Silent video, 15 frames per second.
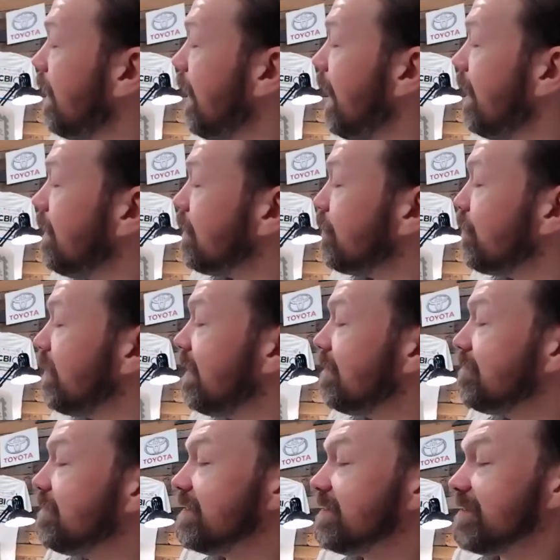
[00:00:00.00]
And a
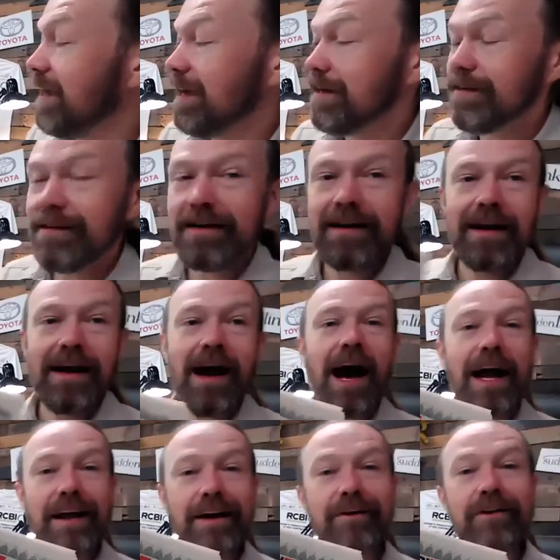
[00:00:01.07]
creative designer.
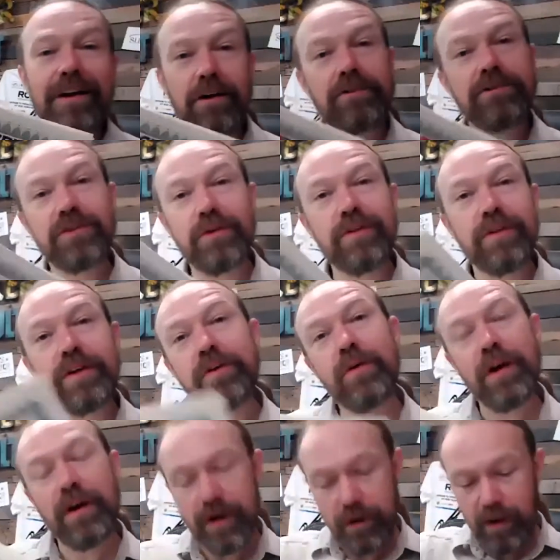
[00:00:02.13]
I agree also that you
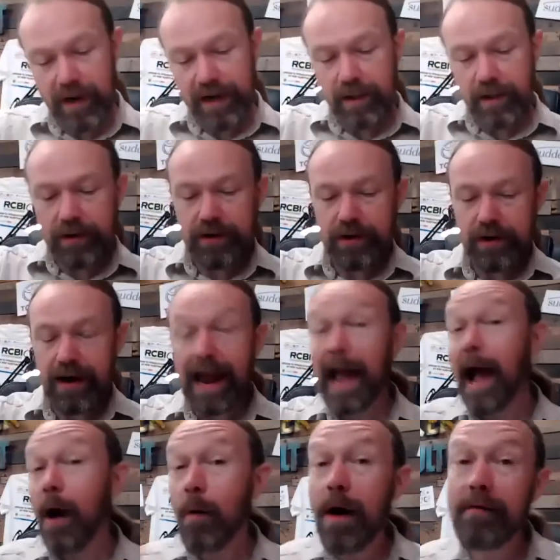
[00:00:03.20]
are a quick learner.
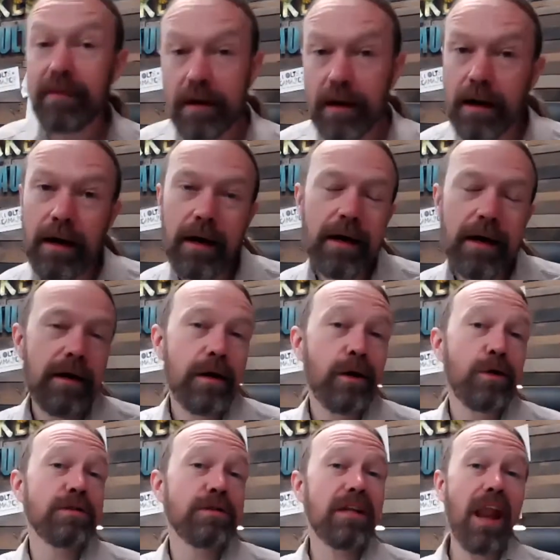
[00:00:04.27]
However,
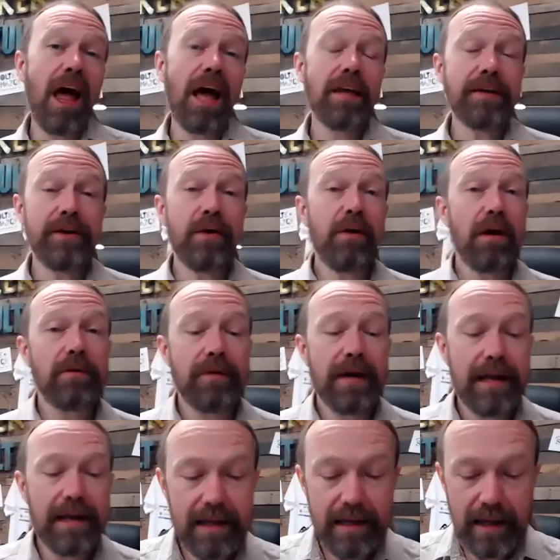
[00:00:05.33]
there's a lot you know
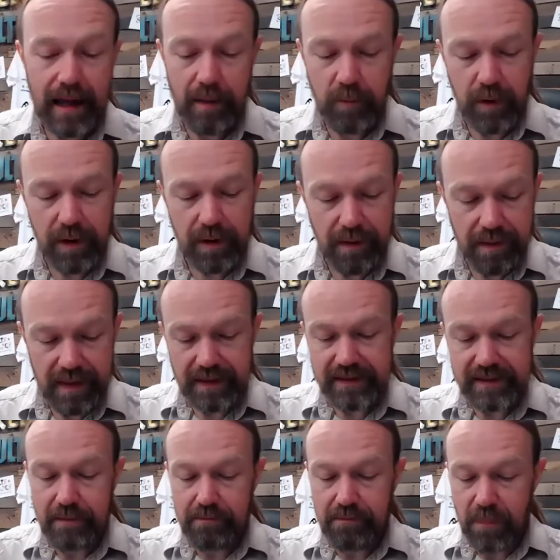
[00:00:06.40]
already, and one of the
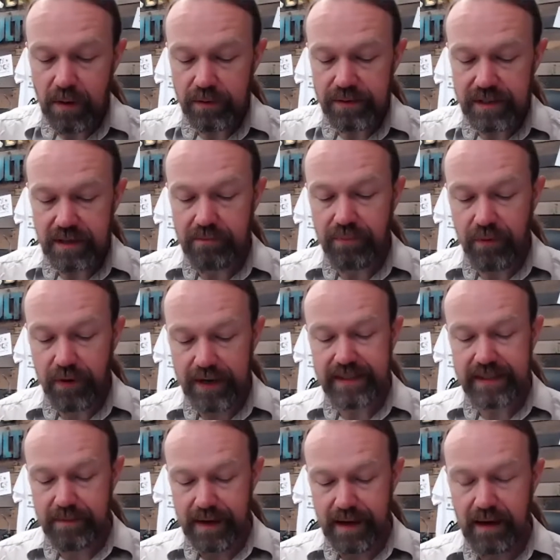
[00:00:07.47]
things I'm most
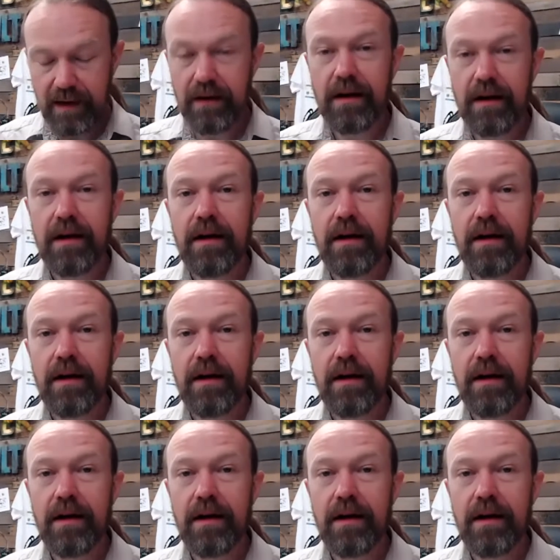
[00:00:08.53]
impressed about